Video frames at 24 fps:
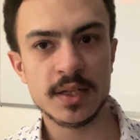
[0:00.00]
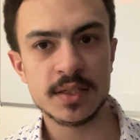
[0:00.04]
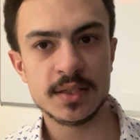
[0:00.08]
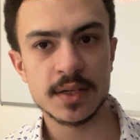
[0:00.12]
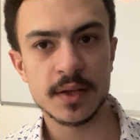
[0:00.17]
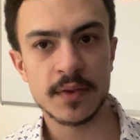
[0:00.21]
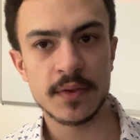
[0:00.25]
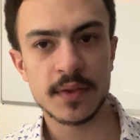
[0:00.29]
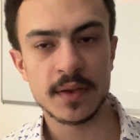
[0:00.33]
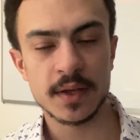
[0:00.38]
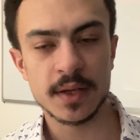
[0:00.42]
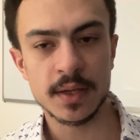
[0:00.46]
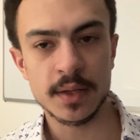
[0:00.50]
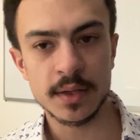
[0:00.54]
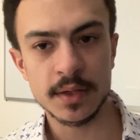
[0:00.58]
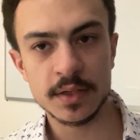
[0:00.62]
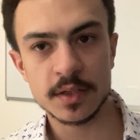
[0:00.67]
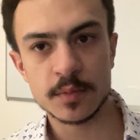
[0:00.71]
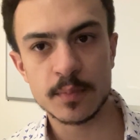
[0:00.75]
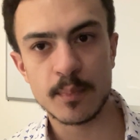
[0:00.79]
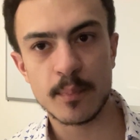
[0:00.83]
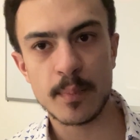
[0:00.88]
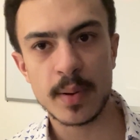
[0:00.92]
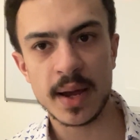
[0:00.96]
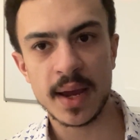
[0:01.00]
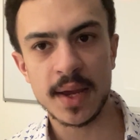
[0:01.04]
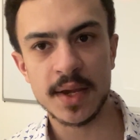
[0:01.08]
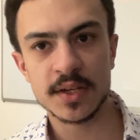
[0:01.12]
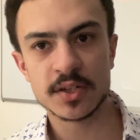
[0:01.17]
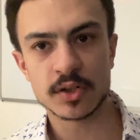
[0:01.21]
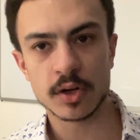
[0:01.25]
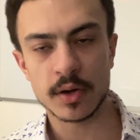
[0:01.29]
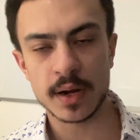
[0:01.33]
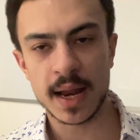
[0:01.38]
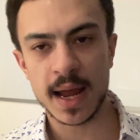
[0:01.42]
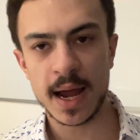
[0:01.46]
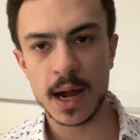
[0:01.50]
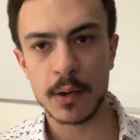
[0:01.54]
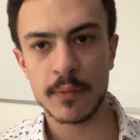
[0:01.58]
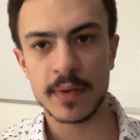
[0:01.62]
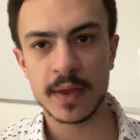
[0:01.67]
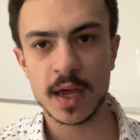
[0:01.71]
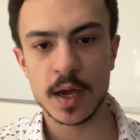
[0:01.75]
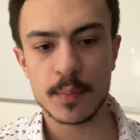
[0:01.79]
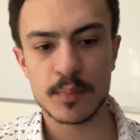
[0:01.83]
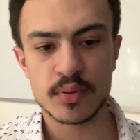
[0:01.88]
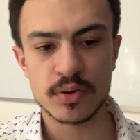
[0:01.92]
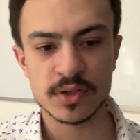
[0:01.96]
to things based on how
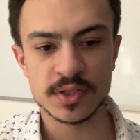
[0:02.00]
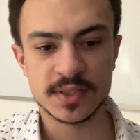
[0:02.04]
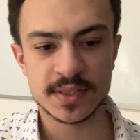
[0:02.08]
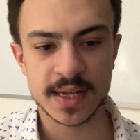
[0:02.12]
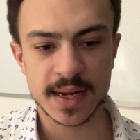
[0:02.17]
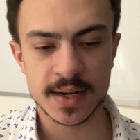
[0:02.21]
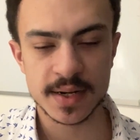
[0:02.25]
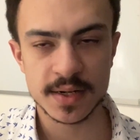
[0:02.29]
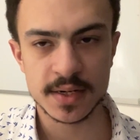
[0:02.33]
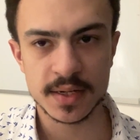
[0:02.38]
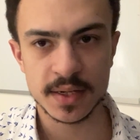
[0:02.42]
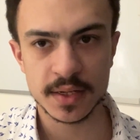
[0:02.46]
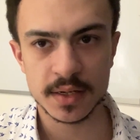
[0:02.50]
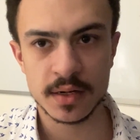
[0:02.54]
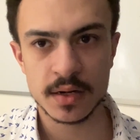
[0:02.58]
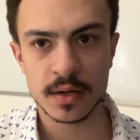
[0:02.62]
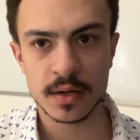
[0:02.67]
they're presented.